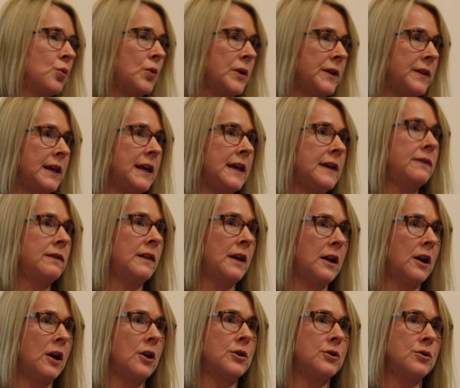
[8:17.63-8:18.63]
within
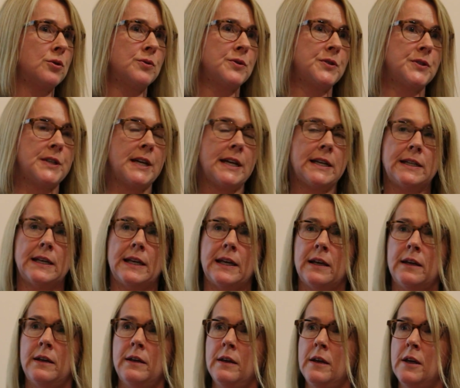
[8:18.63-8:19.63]
the local
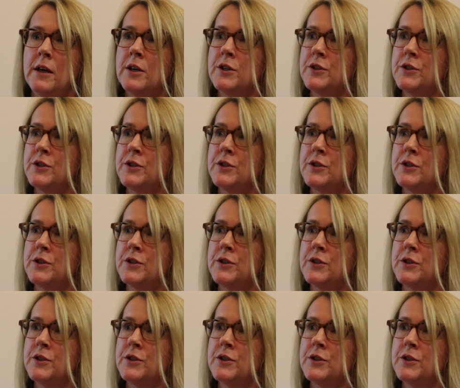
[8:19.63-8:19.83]
setting,